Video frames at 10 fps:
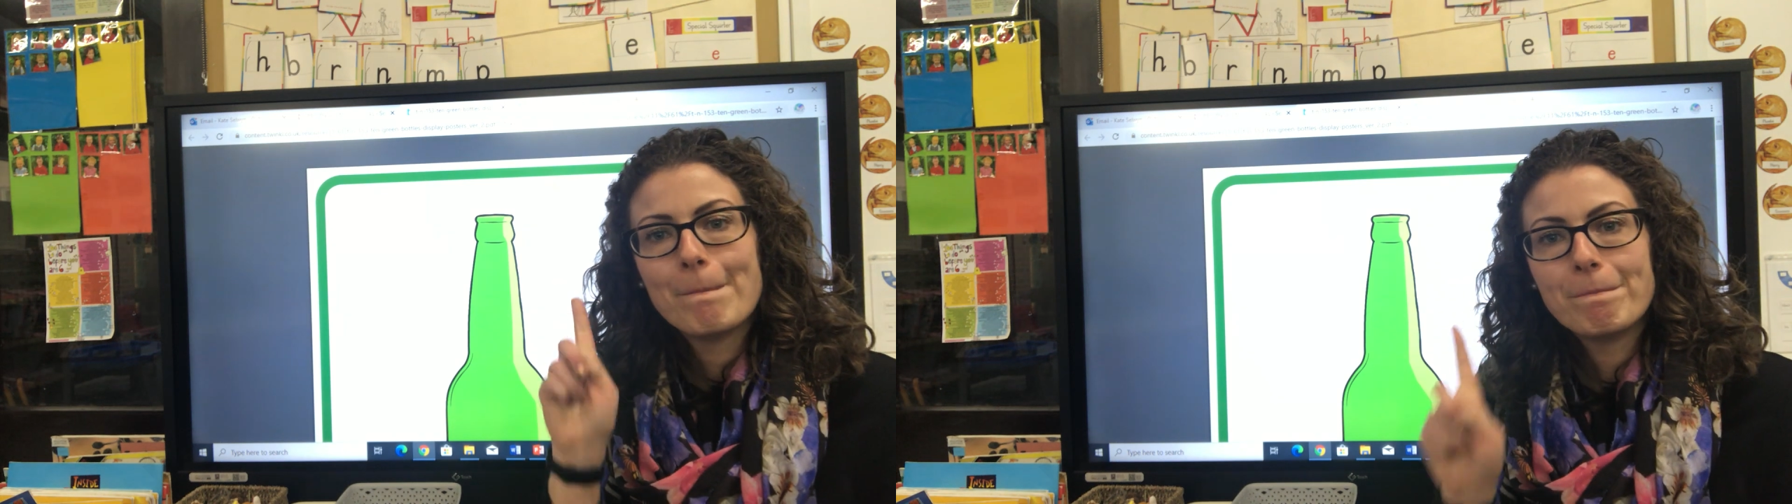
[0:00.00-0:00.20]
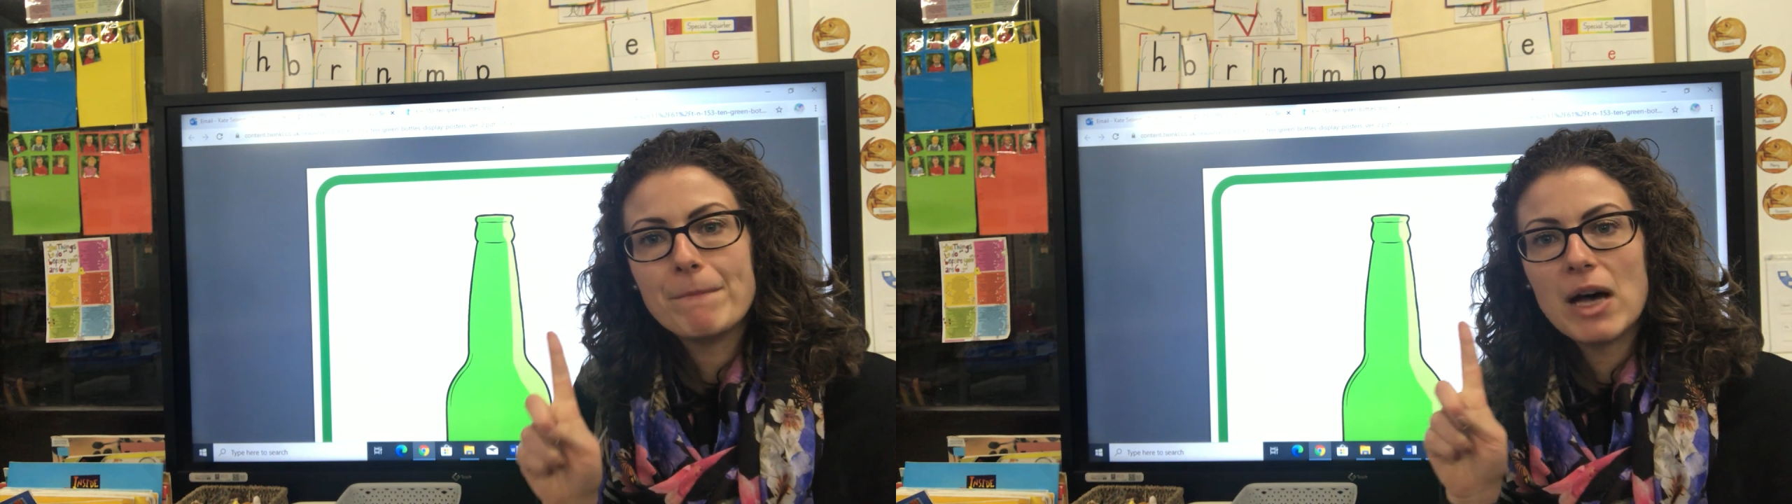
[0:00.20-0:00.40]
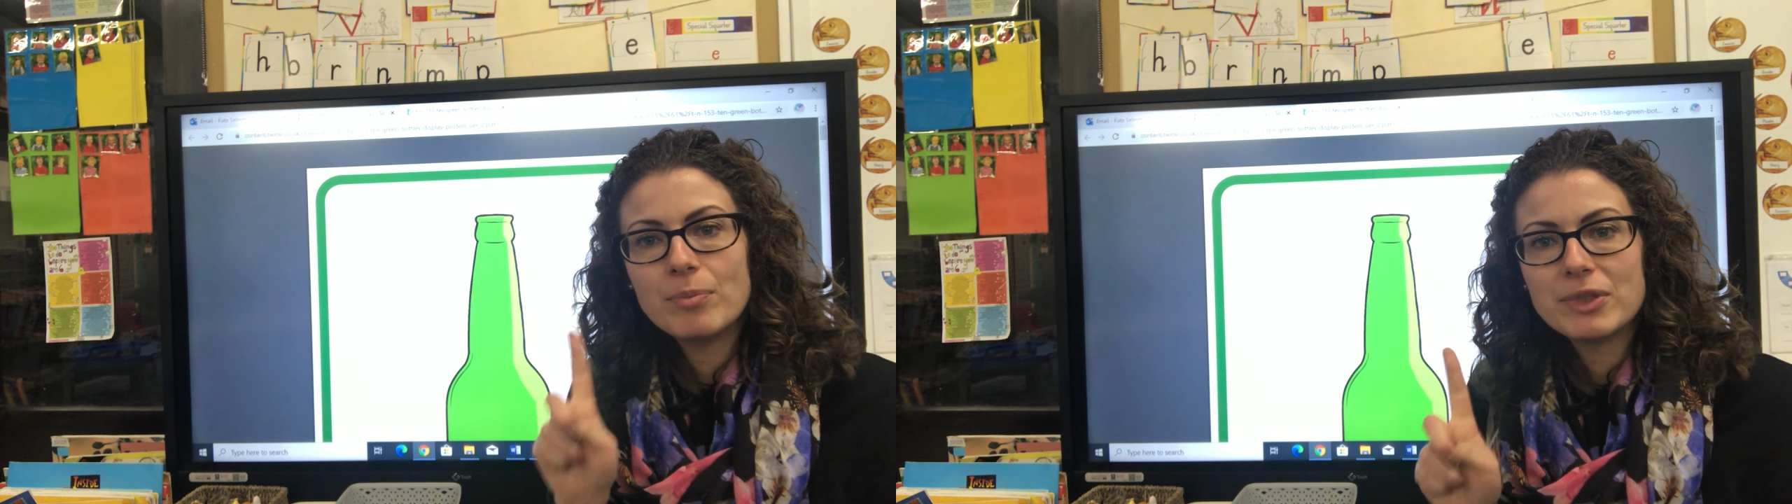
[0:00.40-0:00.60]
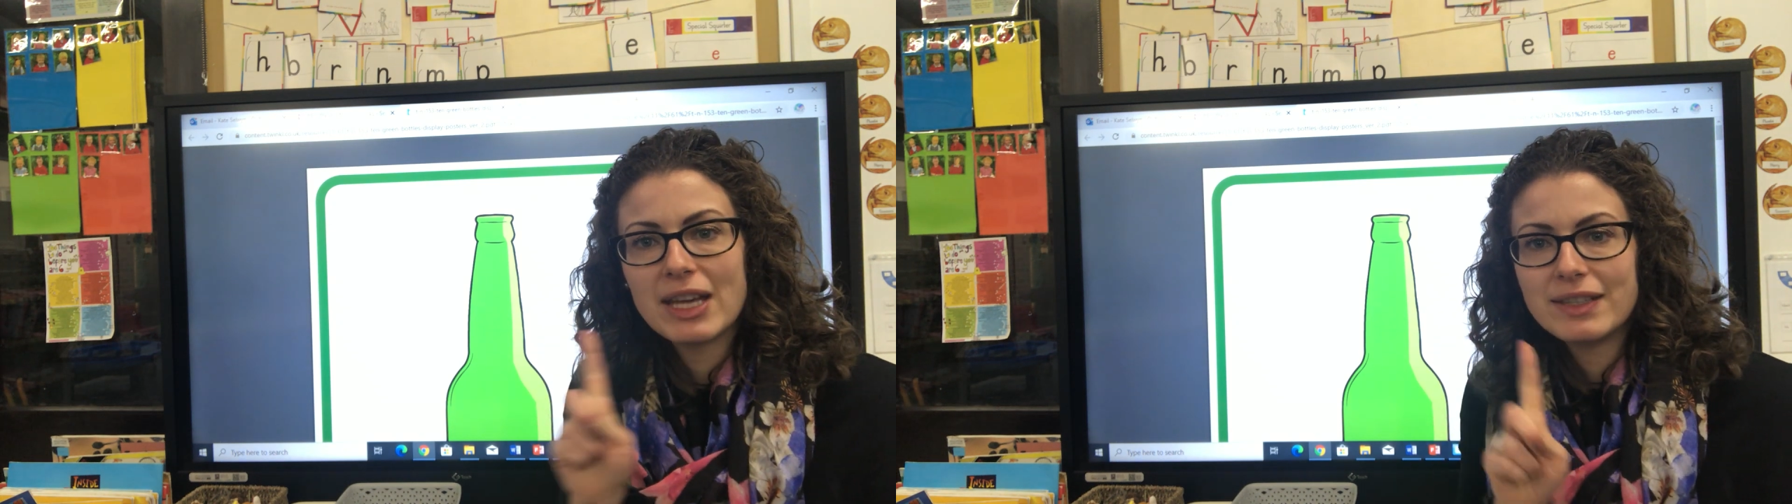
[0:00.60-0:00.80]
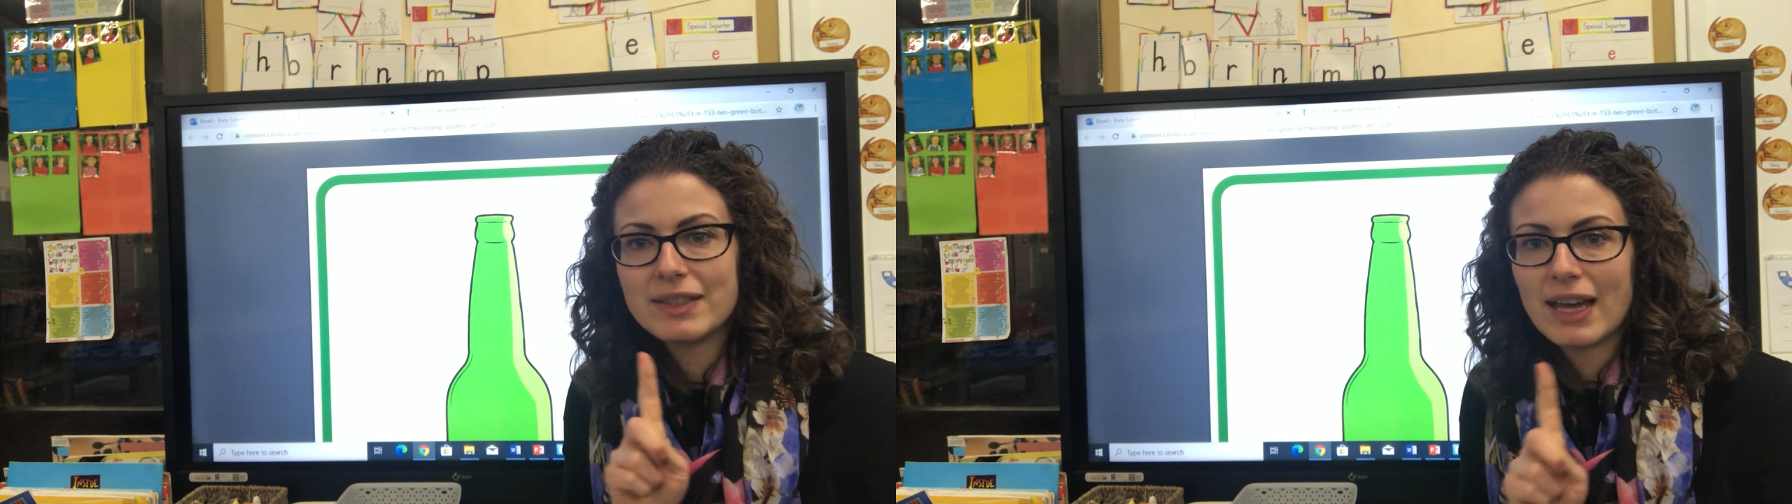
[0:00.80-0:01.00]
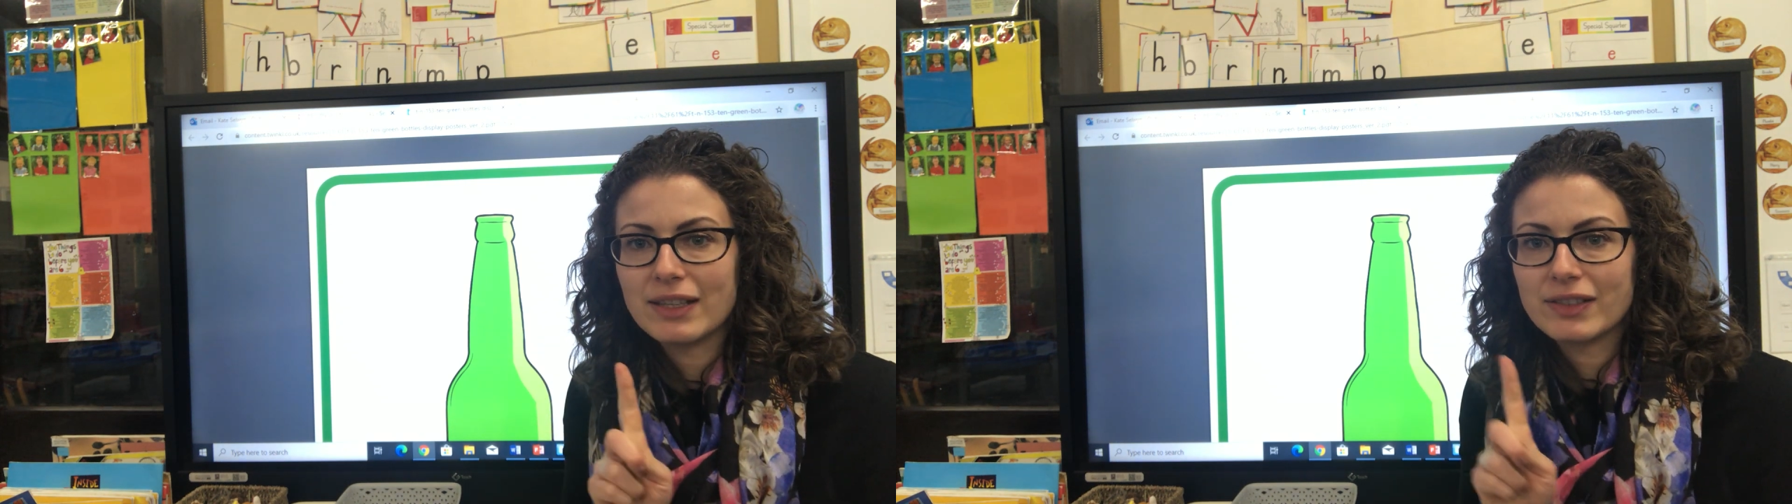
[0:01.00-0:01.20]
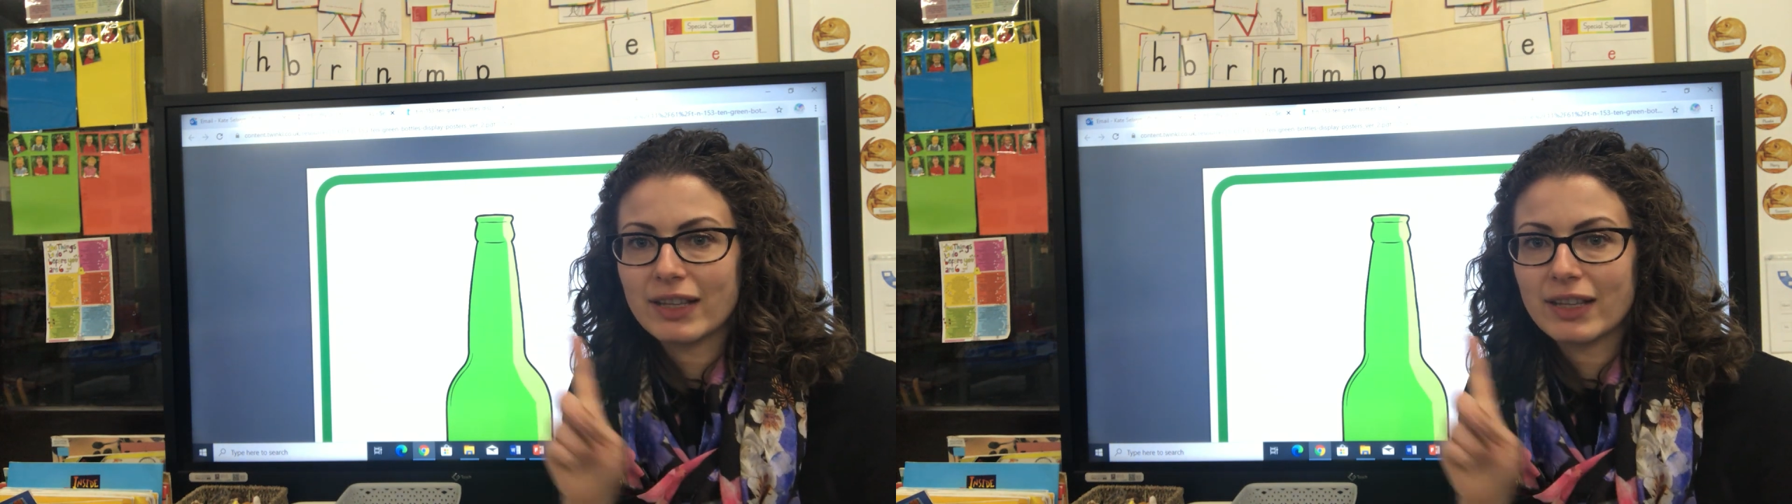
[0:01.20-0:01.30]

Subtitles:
Mums and dads,